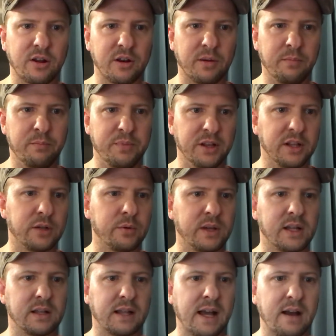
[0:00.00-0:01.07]
a billowy
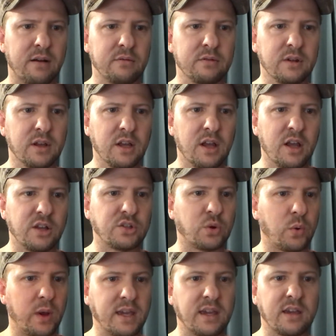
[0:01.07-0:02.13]
cloud,
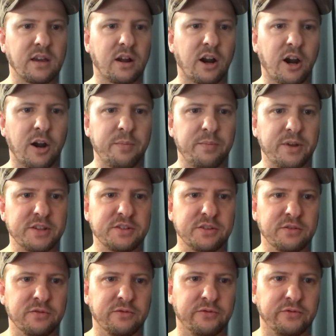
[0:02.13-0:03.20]
twanging a harp as
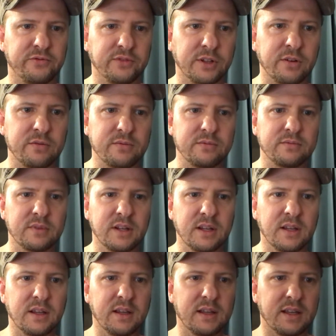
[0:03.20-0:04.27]
you float
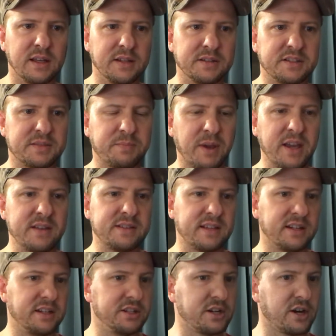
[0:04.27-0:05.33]
in space
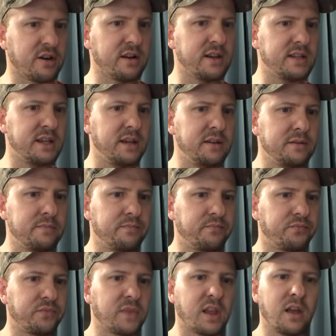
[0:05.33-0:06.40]
and eternity?
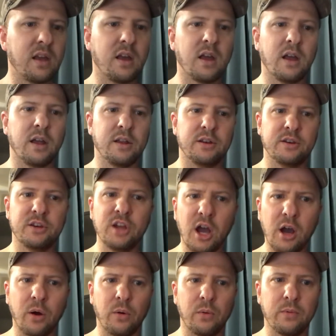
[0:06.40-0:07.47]

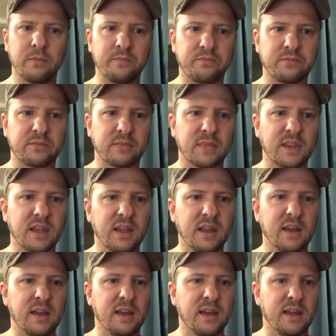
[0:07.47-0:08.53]
No,
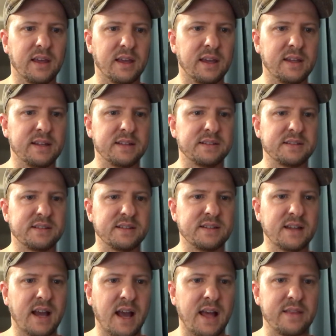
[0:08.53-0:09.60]
it is
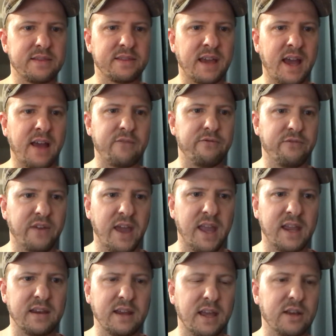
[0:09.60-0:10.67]
not that
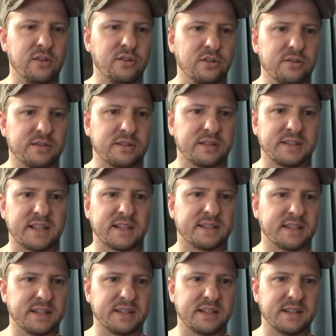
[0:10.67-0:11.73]
vain and useless
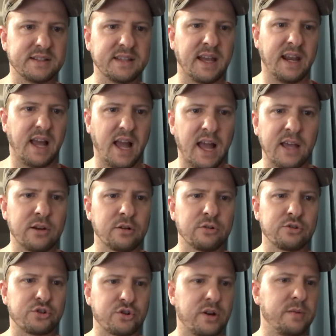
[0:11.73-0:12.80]
existence that idle
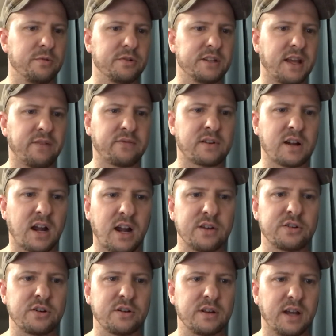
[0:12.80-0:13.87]
dreamers have
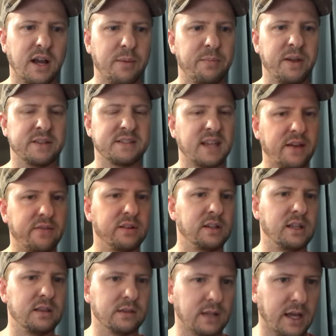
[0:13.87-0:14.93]
conjured up as
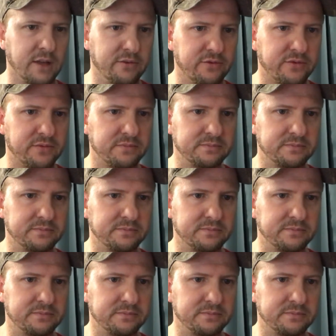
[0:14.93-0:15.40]
heavenly life."